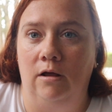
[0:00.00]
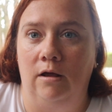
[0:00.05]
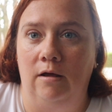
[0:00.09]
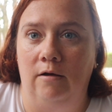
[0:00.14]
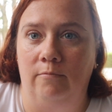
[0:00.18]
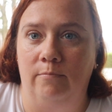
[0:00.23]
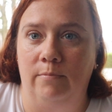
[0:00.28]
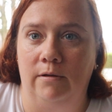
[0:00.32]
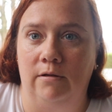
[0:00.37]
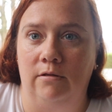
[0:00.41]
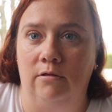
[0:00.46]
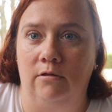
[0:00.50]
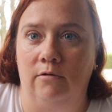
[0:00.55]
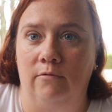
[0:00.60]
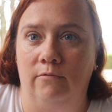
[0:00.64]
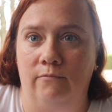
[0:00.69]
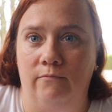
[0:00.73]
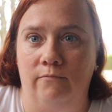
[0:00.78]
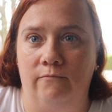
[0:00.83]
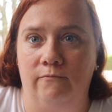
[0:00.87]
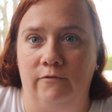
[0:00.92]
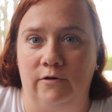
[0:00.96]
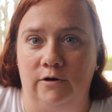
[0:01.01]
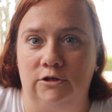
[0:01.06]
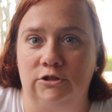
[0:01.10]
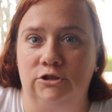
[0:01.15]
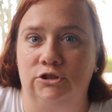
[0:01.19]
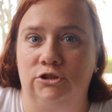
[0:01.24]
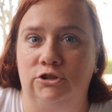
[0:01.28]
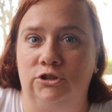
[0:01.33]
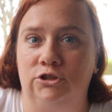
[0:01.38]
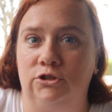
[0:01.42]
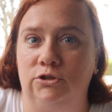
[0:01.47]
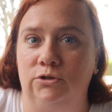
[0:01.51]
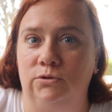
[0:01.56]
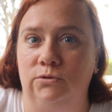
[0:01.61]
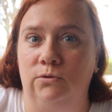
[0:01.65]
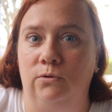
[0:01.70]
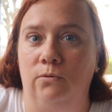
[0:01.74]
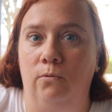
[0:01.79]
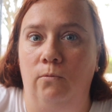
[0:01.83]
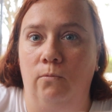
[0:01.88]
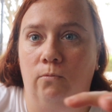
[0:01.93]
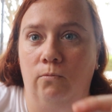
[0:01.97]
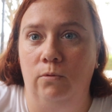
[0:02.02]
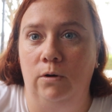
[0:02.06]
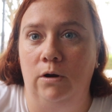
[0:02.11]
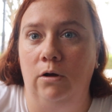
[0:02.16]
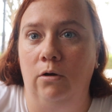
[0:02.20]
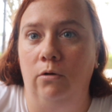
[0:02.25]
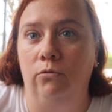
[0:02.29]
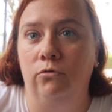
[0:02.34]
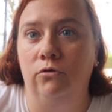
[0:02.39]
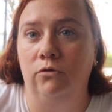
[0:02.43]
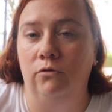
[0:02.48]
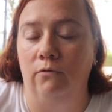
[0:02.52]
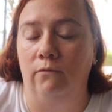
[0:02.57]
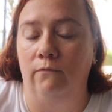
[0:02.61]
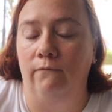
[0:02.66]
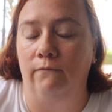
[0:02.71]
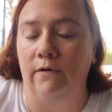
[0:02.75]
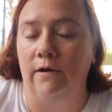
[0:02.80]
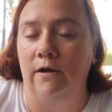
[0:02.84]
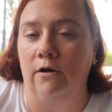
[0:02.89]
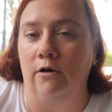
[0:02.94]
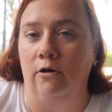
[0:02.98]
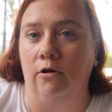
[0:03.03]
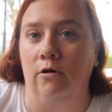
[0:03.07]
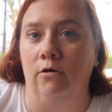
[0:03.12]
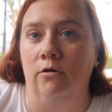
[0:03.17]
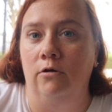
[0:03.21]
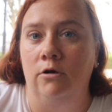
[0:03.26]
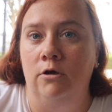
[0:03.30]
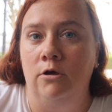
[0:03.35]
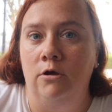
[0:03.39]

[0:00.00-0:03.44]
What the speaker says: have been the first two real severe